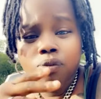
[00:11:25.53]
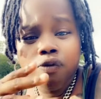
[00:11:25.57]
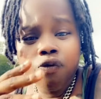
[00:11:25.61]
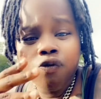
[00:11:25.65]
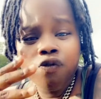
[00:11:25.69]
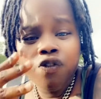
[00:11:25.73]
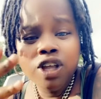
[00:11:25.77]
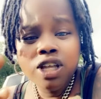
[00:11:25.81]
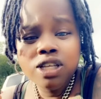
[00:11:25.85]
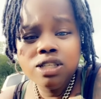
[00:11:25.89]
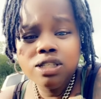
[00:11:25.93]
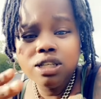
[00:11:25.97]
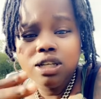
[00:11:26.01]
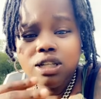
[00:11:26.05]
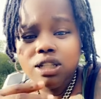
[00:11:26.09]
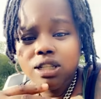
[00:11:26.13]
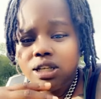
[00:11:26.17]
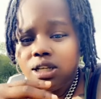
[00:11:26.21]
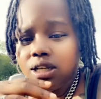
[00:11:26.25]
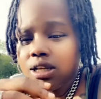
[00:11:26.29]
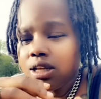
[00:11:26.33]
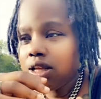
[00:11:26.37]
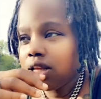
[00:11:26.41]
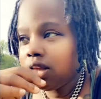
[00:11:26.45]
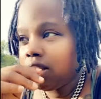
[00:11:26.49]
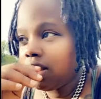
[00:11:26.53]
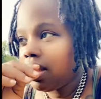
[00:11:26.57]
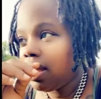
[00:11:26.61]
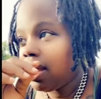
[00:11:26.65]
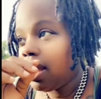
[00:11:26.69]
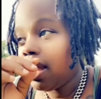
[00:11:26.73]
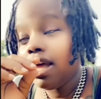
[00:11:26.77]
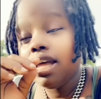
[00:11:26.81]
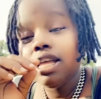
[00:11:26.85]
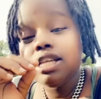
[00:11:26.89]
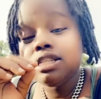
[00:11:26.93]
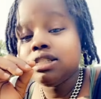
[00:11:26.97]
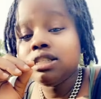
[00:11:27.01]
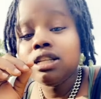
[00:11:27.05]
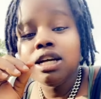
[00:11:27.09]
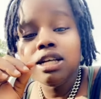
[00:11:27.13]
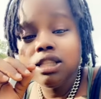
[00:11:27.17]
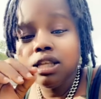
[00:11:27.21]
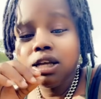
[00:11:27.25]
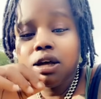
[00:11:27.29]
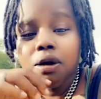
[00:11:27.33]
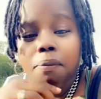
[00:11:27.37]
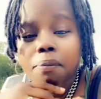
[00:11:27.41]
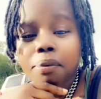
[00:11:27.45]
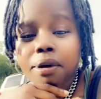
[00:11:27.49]
physically is
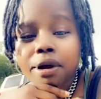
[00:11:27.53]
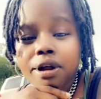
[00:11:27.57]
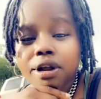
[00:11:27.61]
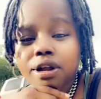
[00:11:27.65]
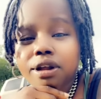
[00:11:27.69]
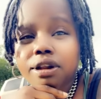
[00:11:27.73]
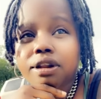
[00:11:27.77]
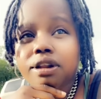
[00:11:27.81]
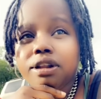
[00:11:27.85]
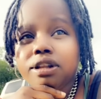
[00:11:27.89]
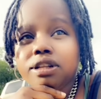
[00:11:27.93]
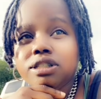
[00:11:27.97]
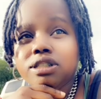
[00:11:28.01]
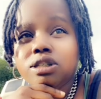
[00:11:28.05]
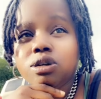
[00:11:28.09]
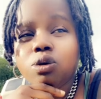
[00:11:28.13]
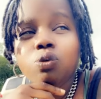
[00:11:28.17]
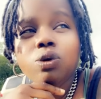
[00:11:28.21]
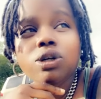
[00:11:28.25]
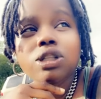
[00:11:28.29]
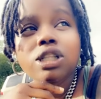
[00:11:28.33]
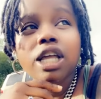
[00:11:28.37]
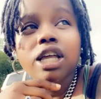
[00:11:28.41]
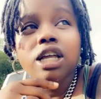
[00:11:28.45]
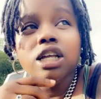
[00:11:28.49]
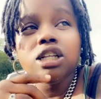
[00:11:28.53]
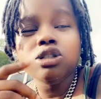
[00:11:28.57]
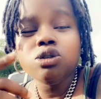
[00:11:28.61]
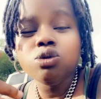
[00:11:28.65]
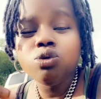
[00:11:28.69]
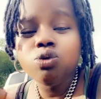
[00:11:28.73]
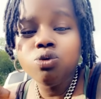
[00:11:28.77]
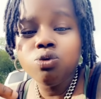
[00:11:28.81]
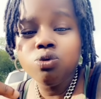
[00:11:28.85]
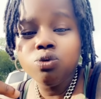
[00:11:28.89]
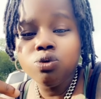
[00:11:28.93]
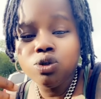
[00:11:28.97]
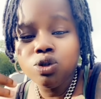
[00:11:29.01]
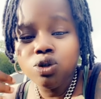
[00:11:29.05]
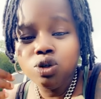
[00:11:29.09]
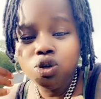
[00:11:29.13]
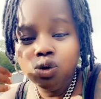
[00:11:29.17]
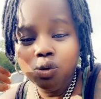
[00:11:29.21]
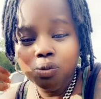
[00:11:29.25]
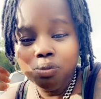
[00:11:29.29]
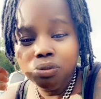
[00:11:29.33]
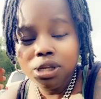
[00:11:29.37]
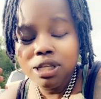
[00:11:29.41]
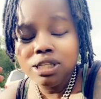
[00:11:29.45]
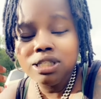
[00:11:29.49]
nothing compared to what they can do to
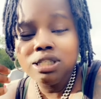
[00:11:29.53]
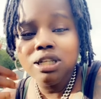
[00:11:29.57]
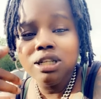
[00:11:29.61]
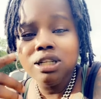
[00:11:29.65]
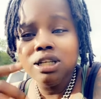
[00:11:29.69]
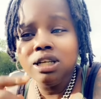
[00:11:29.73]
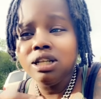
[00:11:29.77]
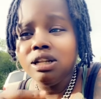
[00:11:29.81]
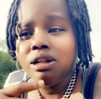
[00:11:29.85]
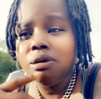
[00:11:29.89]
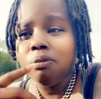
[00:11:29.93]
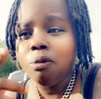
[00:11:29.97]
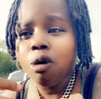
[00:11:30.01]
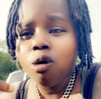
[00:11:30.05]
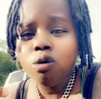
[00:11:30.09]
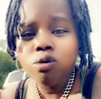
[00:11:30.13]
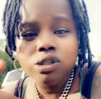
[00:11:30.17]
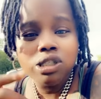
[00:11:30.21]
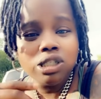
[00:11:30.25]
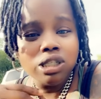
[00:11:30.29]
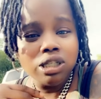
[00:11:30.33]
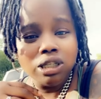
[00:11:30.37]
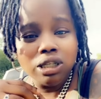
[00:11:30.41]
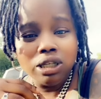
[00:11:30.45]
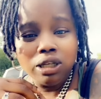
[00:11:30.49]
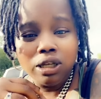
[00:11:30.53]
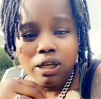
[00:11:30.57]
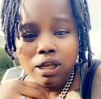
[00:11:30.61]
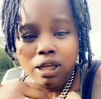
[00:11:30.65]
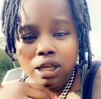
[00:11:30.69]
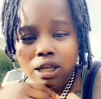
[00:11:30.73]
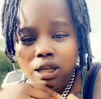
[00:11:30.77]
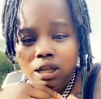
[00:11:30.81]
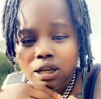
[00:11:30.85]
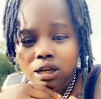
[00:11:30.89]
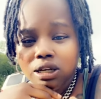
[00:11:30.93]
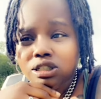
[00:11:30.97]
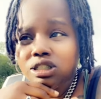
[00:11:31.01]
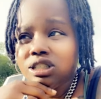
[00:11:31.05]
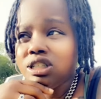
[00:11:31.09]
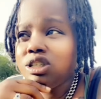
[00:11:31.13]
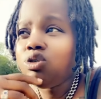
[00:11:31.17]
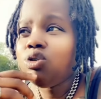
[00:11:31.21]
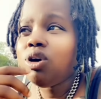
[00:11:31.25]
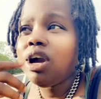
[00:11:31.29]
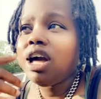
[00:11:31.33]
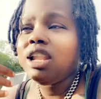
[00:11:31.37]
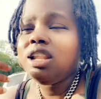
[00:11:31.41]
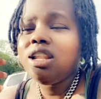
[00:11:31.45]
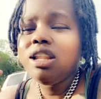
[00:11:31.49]
you mentally and emotionally. Cause
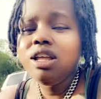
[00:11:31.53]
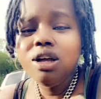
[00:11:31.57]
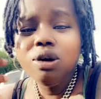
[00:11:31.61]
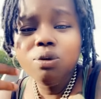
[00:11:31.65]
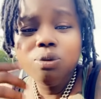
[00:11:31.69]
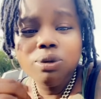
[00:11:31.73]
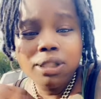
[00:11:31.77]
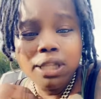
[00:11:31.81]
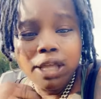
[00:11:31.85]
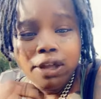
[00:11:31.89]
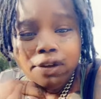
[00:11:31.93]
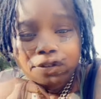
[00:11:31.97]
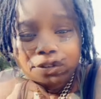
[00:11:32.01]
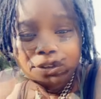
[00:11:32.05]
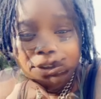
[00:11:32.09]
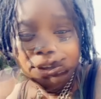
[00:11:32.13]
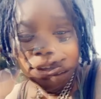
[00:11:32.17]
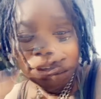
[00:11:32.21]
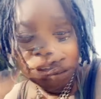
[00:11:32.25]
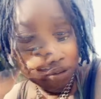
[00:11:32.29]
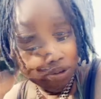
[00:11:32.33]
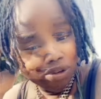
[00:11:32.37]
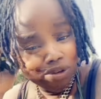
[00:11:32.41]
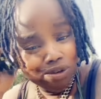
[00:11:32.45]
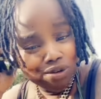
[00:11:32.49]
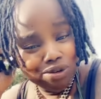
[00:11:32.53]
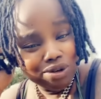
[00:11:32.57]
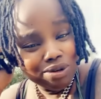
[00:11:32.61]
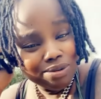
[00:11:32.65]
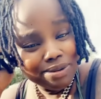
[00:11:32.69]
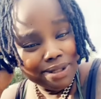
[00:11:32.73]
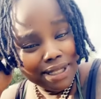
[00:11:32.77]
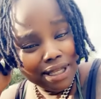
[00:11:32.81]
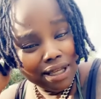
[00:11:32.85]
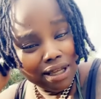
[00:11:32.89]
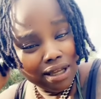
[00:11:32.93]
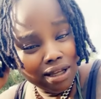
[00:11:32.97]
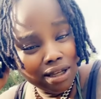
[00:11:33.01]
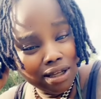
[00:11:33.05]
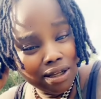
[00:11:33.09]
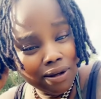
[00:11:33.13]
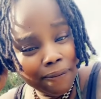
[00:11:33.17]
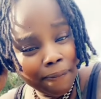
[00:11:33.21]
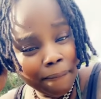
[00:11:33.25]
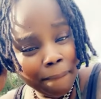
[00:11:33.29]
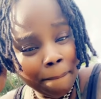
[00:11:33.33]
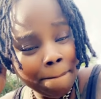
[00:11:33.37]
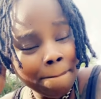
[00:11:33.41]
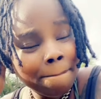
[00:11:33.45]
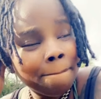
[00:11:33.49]
you gotta live with that forever. You know what I'm saying?
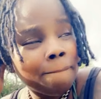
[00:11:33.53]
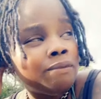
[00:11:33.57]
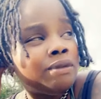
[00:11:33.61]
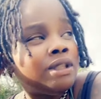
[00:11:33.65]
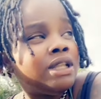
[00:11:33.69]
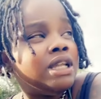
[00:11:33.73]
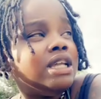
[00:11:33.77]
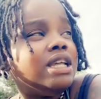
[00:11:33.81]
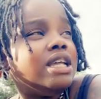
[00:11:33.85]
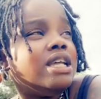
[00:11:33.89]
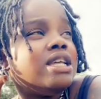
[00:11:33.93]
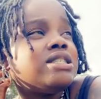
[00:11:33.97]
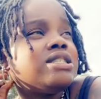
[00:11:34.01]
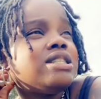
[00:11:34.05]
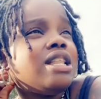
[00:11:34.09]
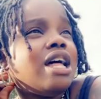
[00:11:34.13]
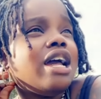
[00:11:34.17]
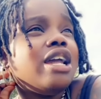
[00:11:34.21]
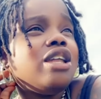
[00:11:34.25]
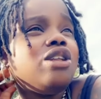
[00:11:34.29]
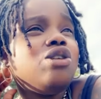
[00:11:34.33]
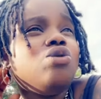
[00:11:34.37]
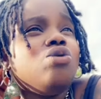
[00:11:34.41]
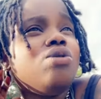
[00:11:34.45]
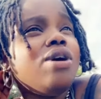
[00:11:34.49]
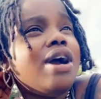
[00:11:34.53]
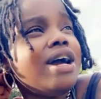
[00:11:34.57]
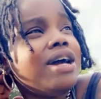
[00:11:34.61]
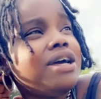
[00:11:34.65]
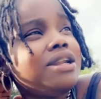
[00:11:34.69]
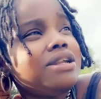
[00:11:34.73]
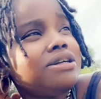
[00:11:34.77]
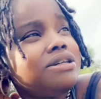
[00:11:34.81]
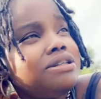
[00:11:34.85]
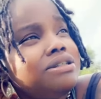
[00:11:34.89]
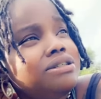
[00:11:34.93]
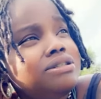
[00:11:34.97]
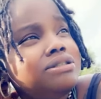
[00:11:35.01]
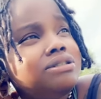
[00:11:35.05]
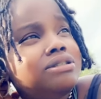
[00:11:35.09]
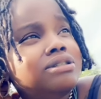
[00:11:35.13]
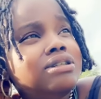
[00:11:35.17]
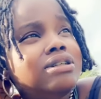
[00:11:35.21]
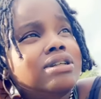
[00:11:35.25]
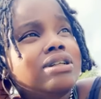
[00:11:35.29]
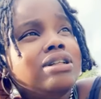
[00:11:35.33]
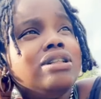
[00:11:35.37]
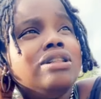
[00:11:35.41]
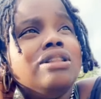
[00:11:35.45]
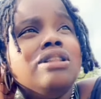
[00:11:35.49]
It's like you gotta
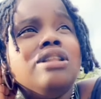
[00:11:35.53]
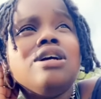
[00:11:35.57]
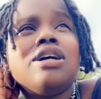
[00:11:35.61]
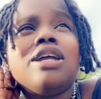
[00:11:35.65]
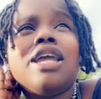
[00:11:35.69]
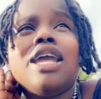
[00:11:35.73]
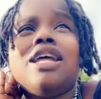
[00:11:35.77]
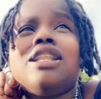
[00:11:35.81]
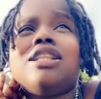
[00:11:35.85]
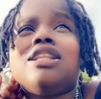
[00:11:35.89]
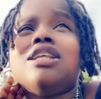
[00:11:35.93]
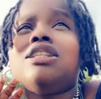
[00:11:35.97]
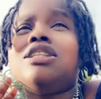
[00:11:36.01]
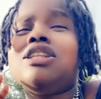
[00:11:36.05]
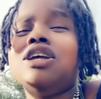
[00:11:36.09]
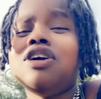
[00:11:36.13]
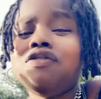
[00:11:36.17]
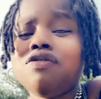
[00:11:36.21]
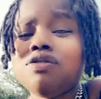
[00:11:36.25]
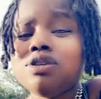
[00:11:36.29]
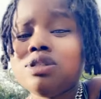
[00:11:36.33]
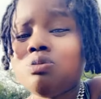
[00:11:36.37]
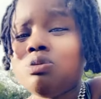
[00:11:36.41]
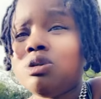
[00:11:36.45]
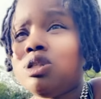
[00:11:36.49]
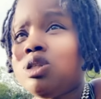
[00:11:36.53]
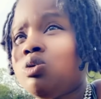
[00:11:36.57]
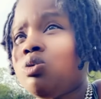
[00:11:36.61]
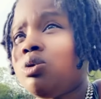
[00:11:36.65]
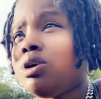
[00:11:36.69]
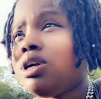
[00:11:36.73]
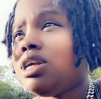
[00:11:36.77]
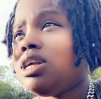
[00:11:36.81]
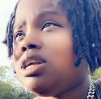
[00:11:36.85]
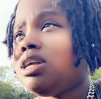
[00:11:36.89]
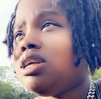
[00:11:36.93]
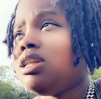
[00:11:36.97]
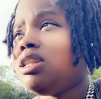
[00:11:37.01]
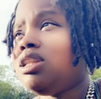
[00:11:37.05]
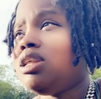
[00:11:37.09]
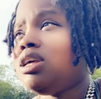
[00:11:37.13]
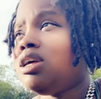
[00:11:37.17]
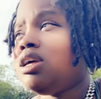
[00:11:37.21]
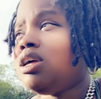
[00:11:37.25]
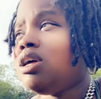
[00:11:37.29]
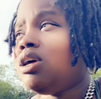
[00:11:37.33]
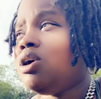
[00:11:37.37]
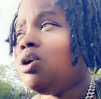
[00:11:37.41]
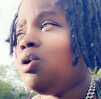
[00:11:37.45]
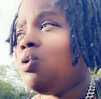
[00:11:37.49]
look at the difference between
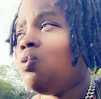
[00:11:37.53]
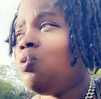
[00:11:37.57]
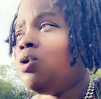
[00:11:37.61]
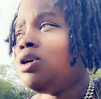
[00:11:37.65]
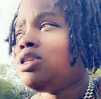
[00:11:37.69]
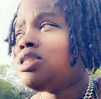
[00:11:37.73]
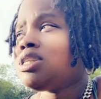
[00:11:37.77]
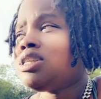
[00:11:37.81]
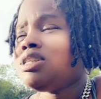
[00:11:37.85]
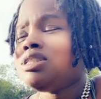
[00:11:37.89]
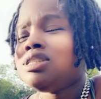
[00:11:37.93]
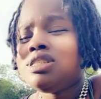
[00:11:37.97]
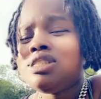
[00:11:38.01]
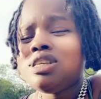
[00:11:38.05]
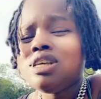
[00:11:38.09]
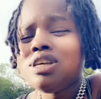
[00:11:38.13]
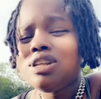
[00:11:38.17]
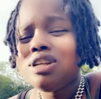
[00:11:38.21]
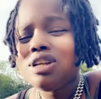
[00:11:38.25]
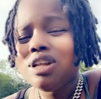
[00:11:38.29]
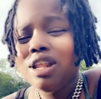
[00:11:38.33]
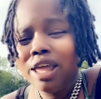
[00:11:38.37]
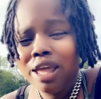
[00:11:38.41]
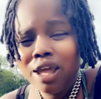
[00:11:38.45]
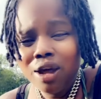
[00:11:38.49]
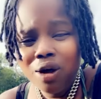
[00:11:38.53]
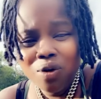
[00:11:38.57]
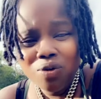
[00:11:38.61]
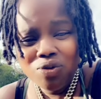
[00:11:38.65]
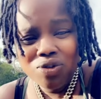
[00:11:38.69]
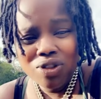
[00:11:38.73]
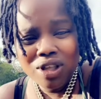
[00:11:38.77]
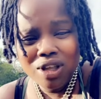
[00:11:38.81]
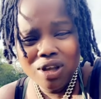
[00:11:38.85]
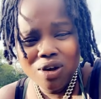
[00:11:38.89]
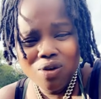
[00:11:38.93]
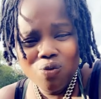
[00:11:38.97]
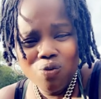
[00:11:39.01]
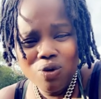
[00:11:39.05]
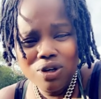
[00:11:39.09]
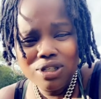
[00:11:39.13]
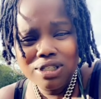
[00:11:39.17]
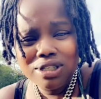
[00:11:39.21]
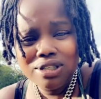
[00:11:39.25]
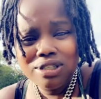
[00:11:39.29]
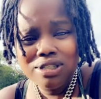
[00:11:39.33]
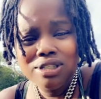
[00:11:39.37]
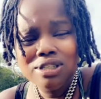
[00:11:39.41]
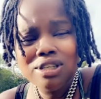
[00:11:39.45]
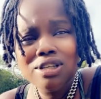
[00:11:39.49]
what's considered healthy and what's
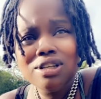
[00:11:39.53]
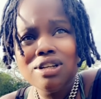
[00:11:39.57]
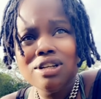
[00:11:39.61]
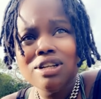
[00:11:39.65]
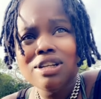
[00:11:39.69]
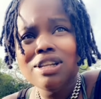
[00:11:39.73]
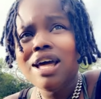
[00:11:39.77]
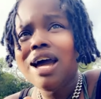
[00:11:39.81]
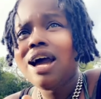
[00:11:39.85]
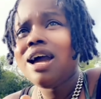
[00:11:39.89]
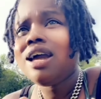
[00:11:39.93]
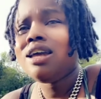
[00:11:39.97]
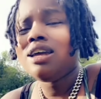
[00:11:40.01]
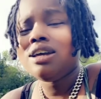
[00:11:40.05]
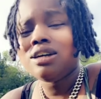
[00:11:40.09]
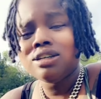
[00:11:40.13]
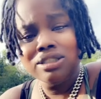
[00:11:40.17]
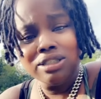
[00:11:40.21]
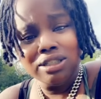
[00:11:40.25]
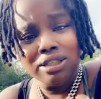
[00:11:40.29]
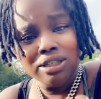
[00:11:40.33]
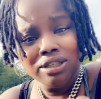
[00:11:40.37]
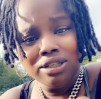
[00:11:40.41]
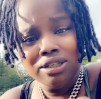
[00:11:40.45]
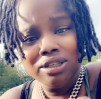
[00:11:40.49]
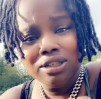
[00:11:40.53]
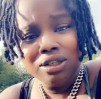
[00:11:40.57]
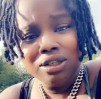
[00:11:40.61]
considered not healthy.